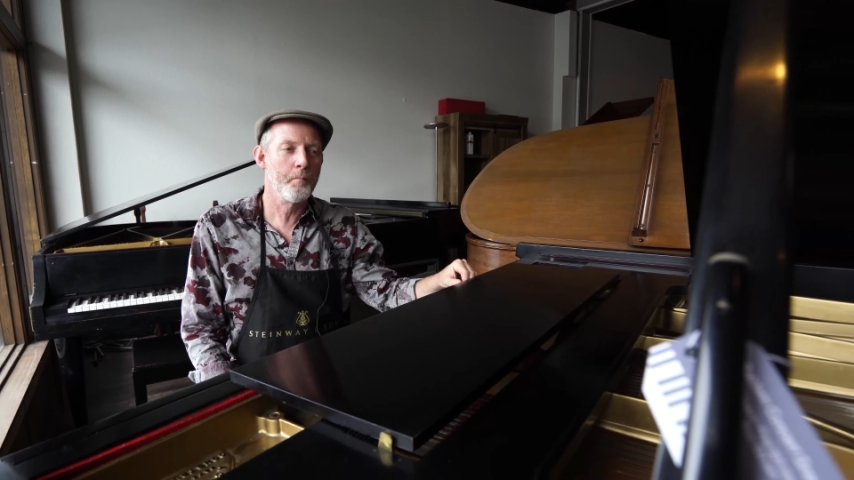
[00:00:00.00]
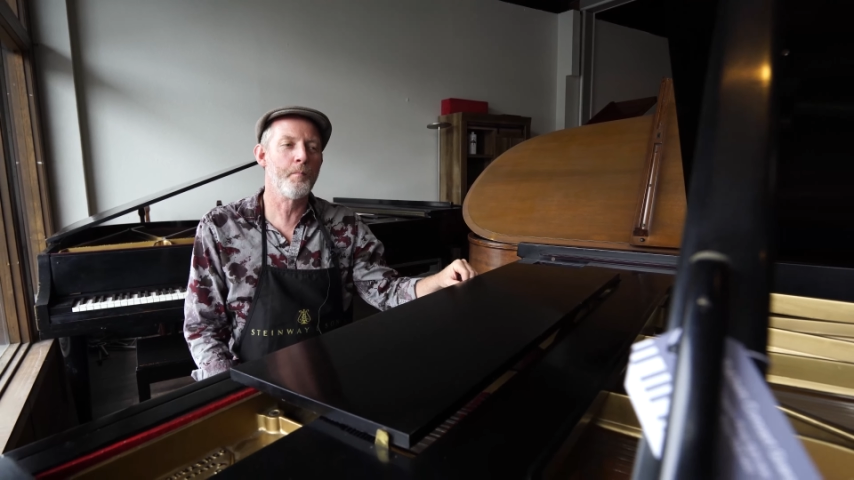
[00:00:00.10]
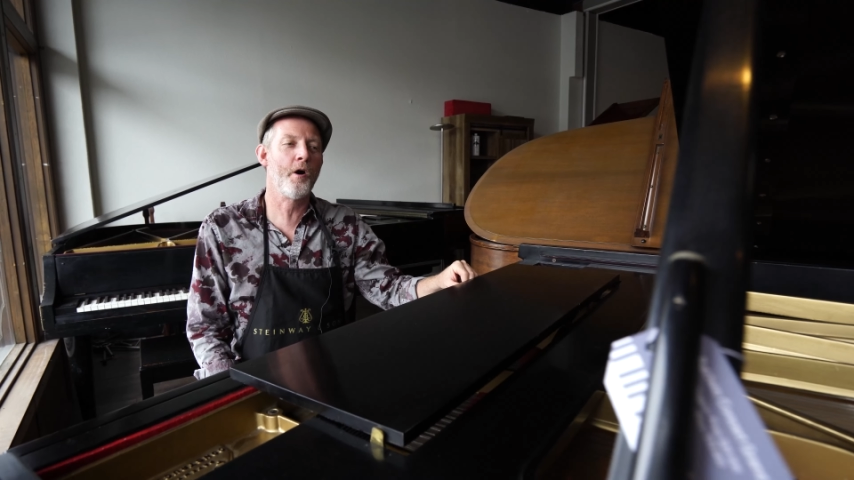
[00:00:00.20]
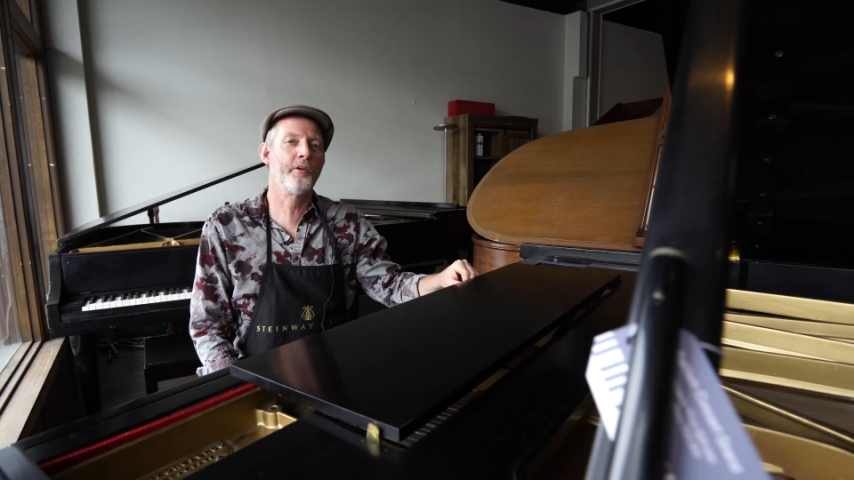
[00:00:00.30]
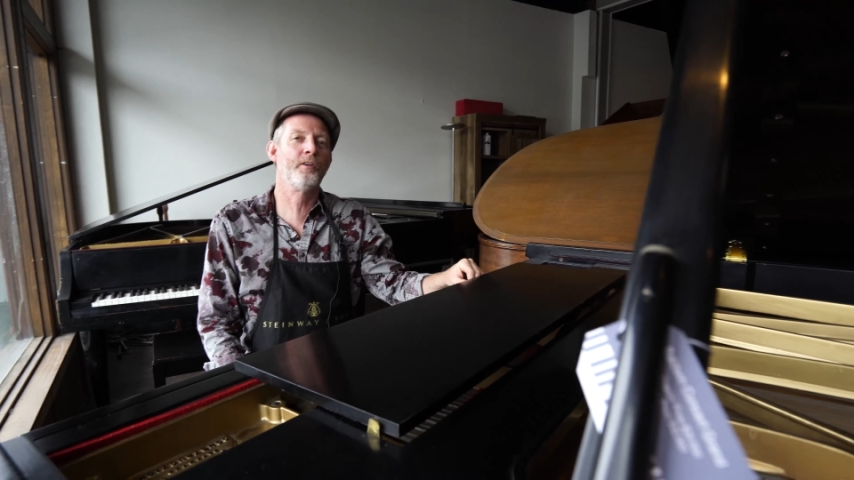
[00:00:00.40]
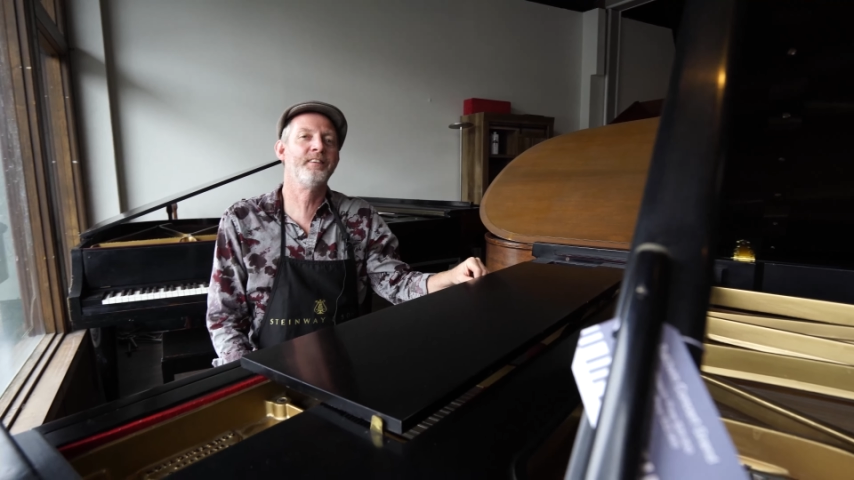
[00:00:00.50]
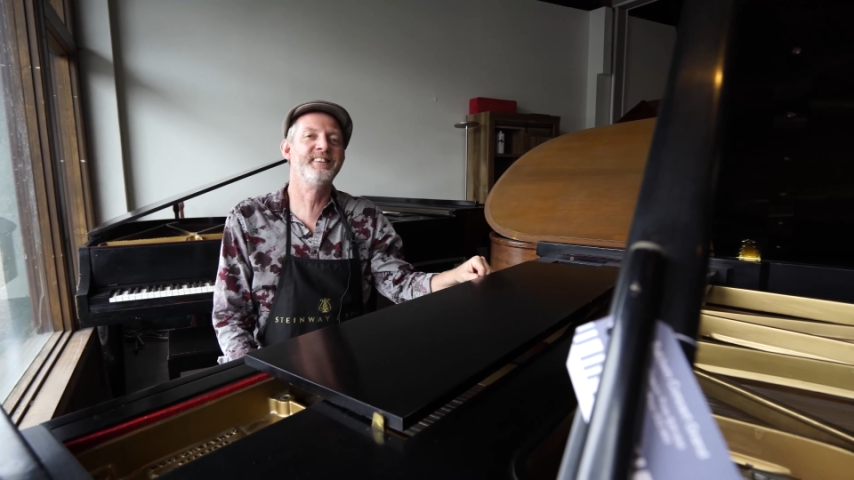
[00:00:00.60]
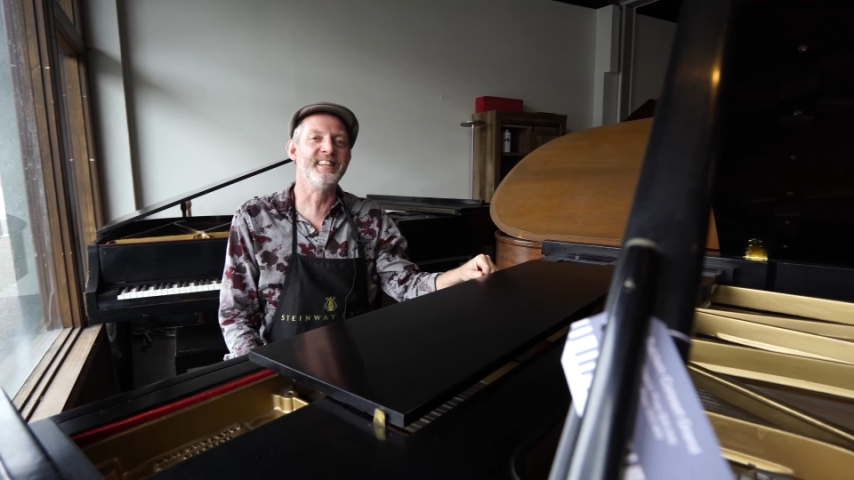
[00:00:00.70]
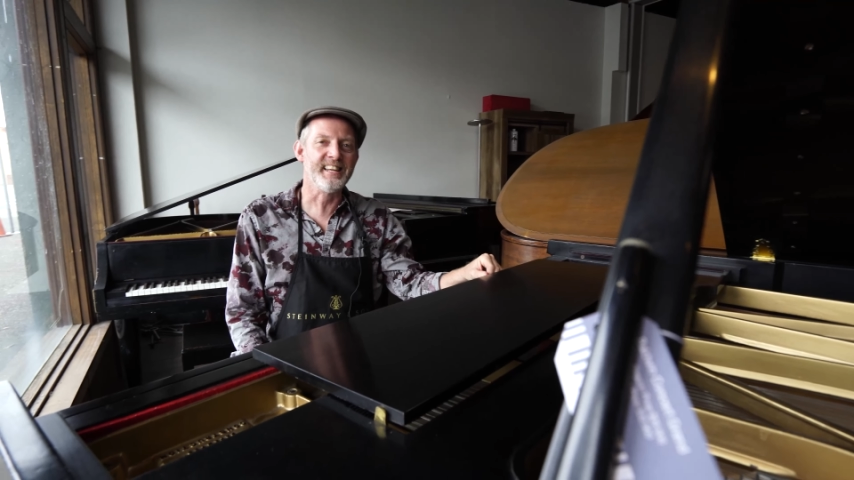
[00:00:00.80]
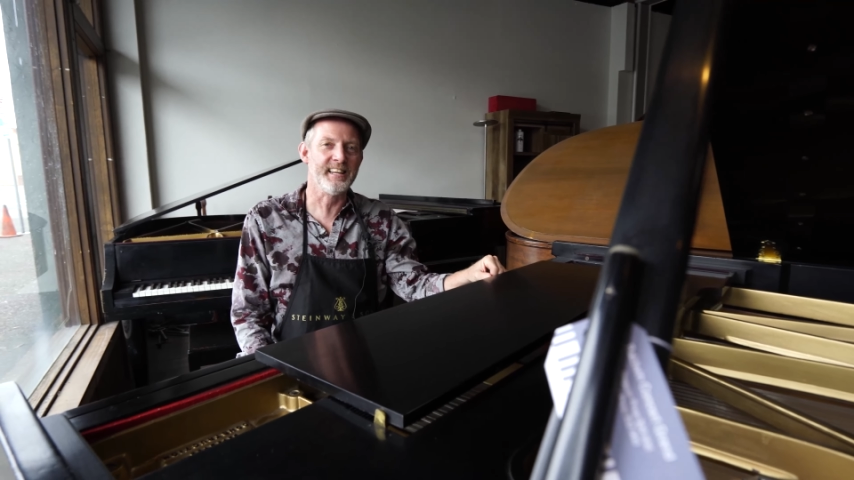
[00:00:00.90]
Model
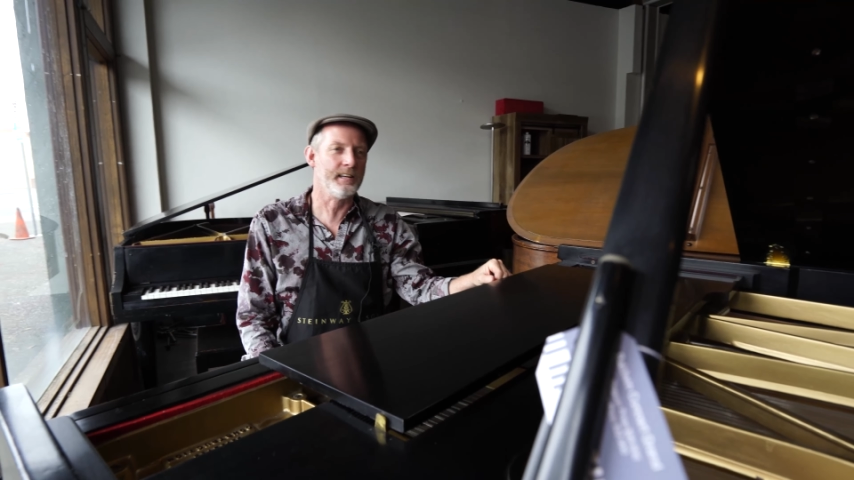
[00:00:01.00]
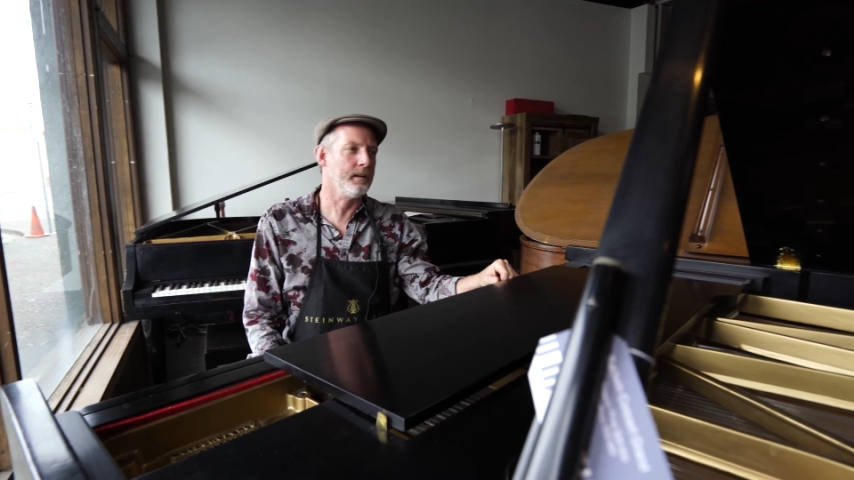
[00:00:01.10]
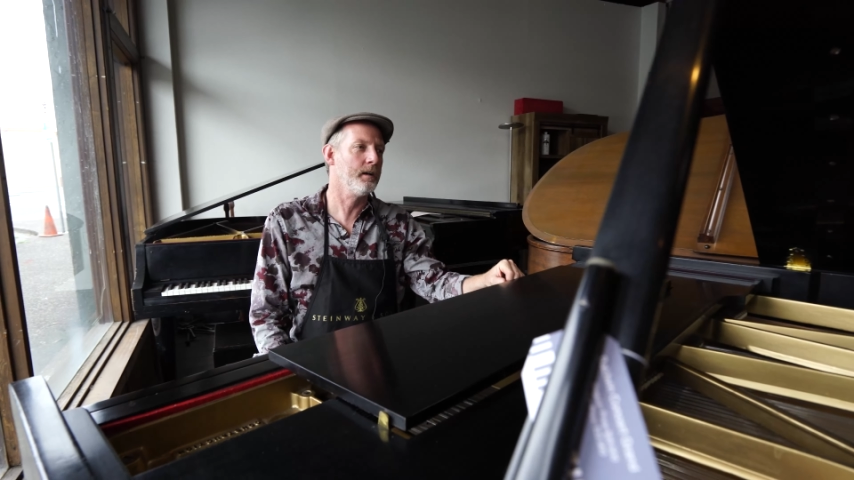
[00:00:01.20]
D.